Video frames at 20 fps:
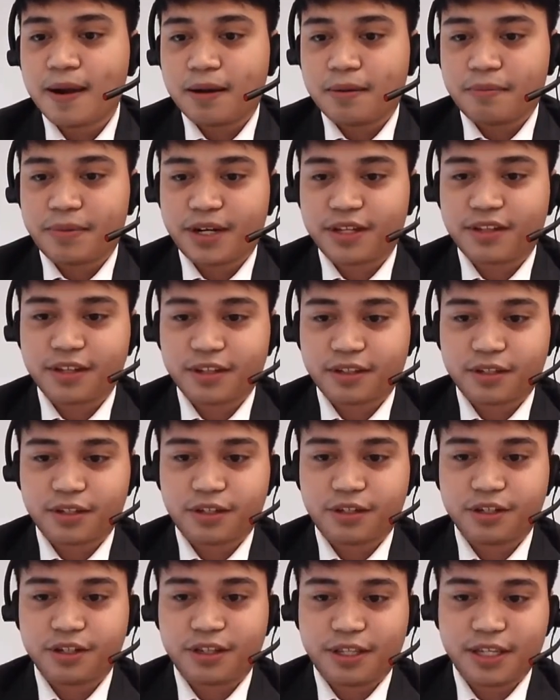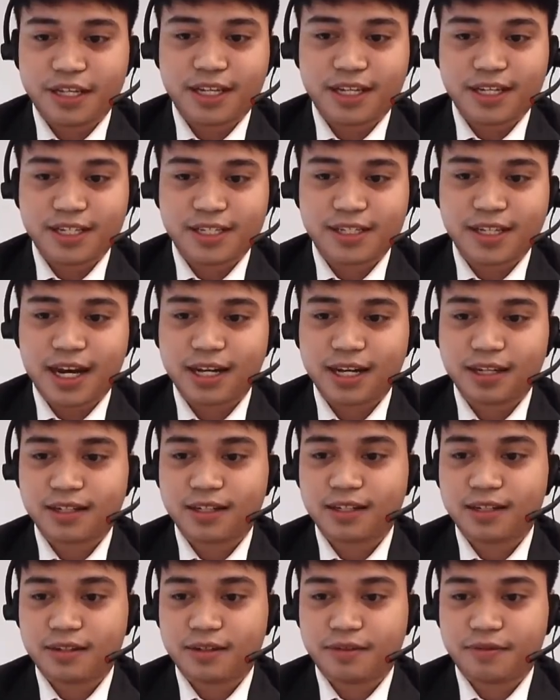But I think the good thing is that
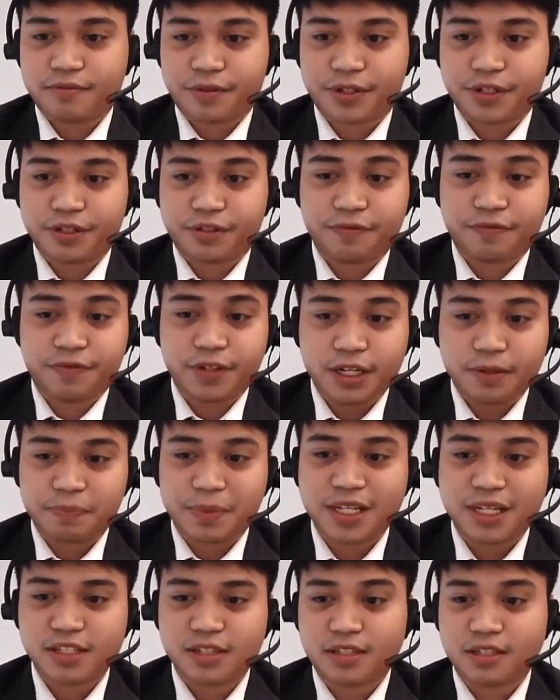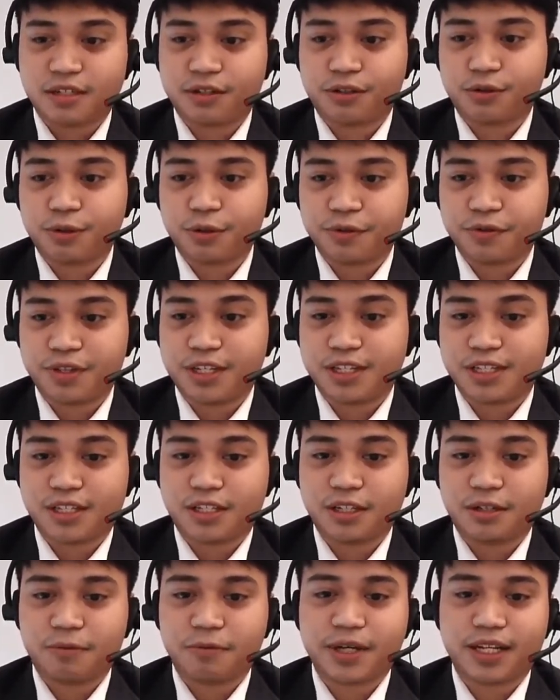for the Philippines, the growth is
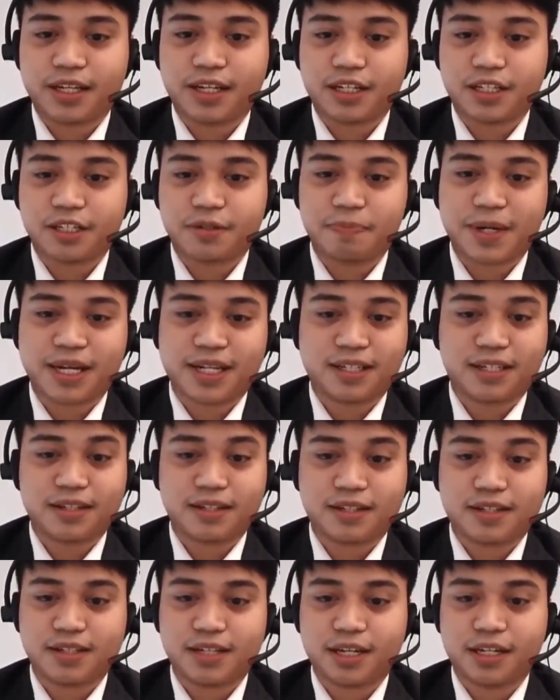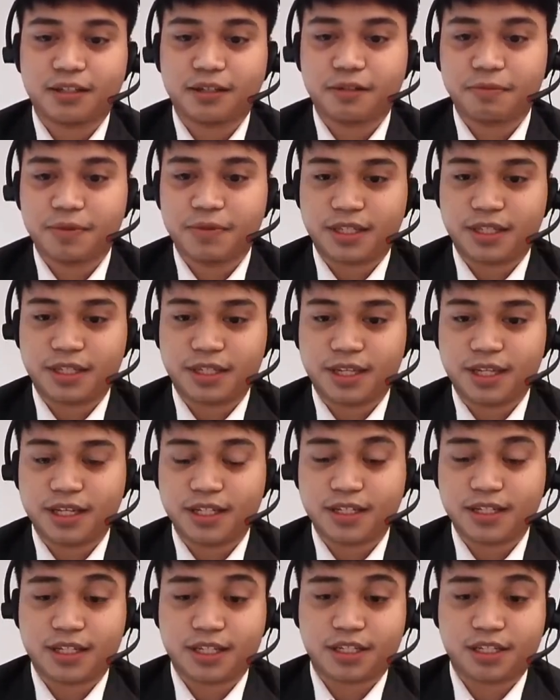still widely expected to settle
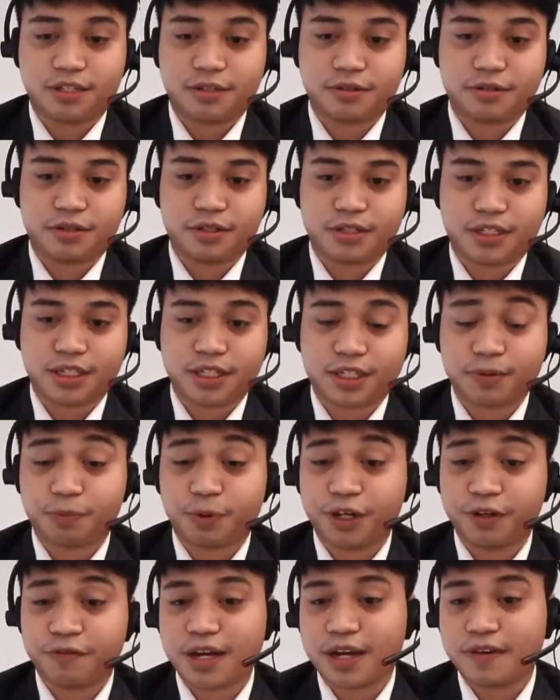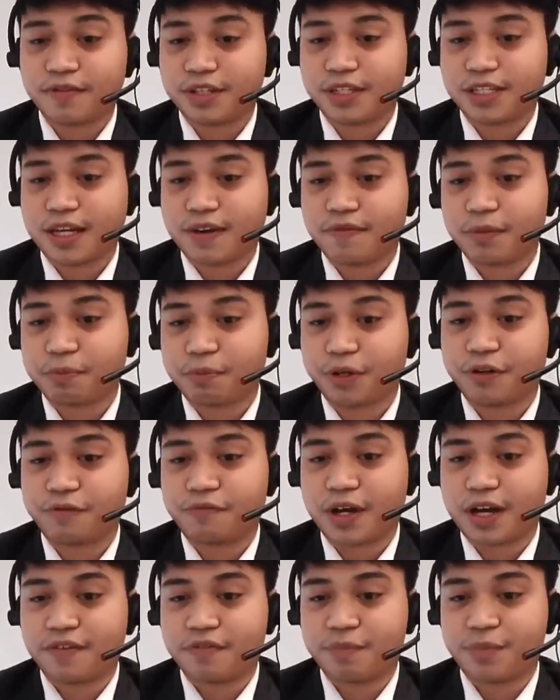within 6 to 6.5 to 7.5
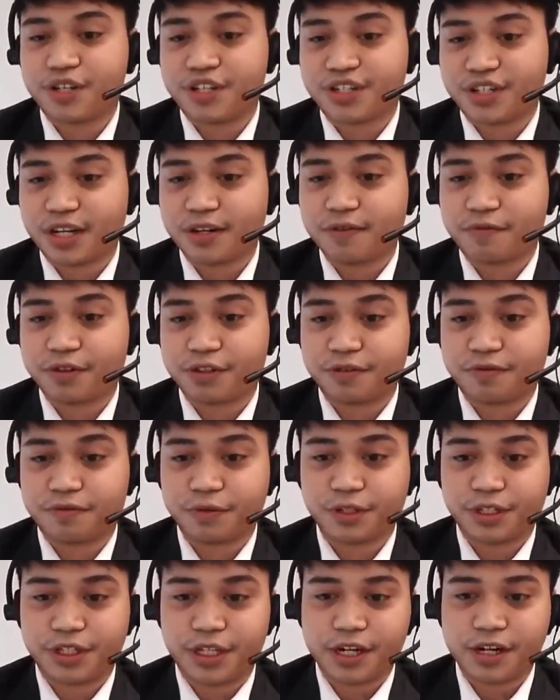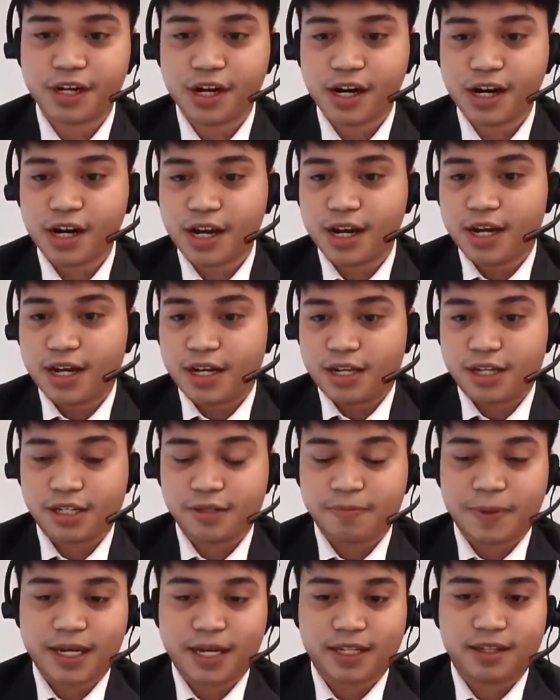percent for the full year,
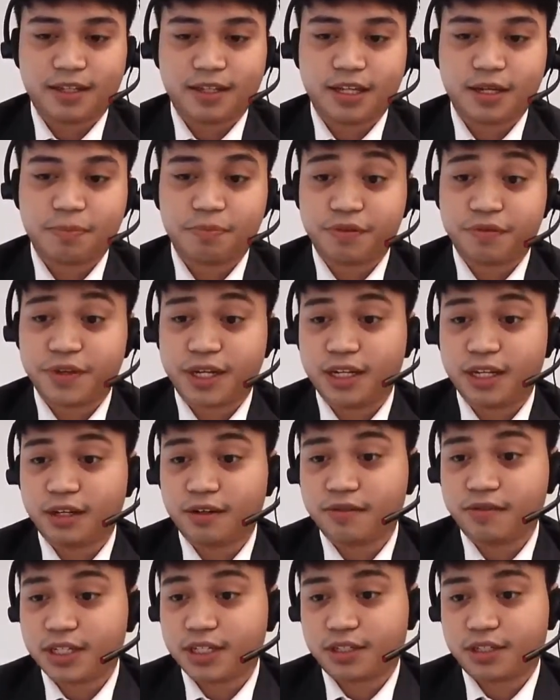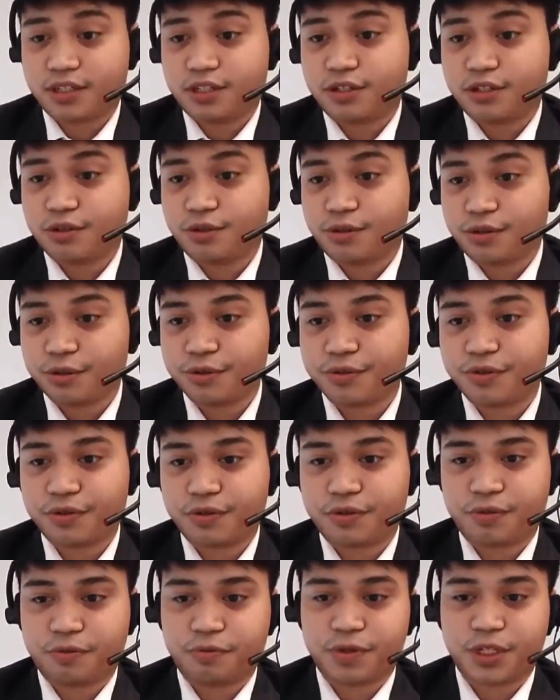despite the prevailing risks to
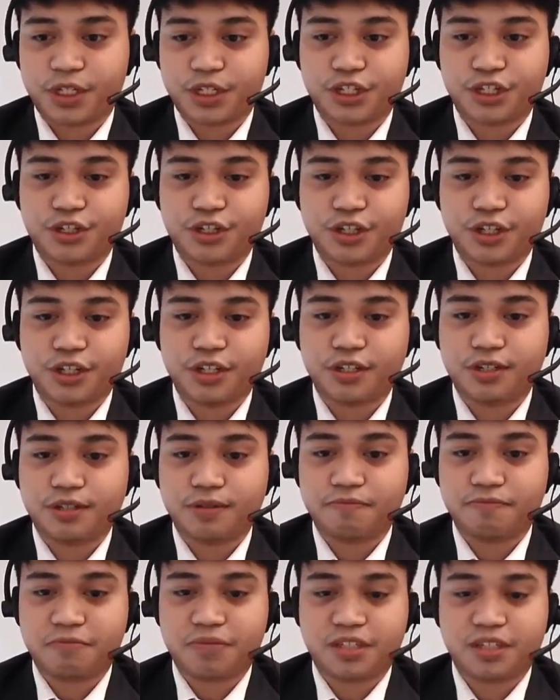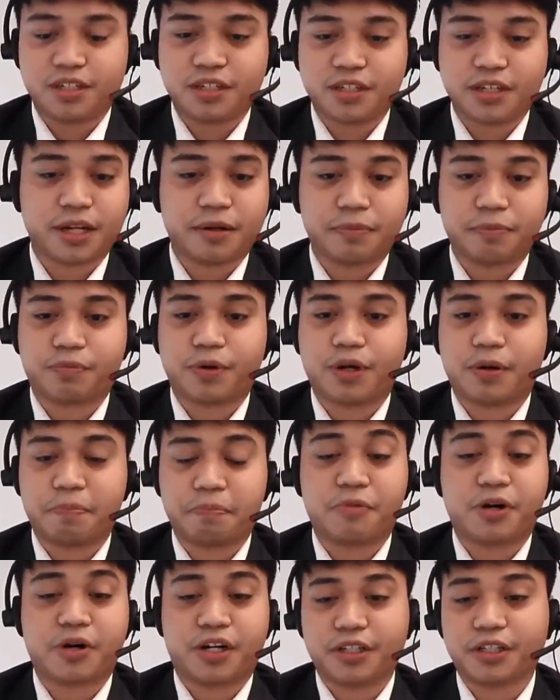growth, which mm-hmm. should mm-hmm. still help prop
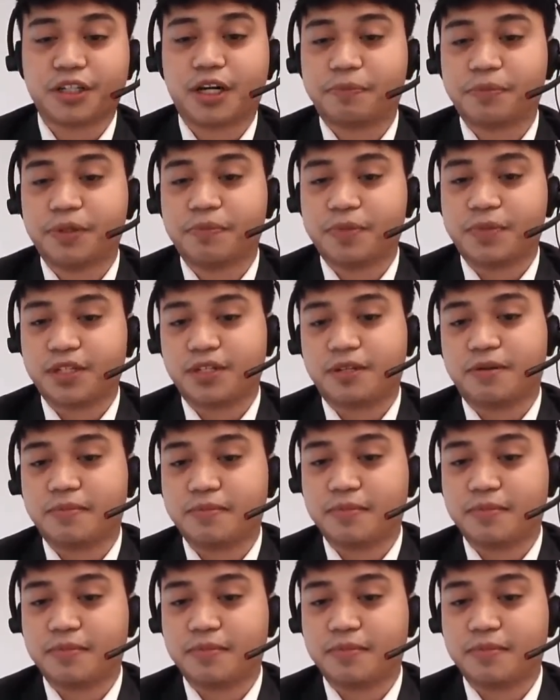market optimism.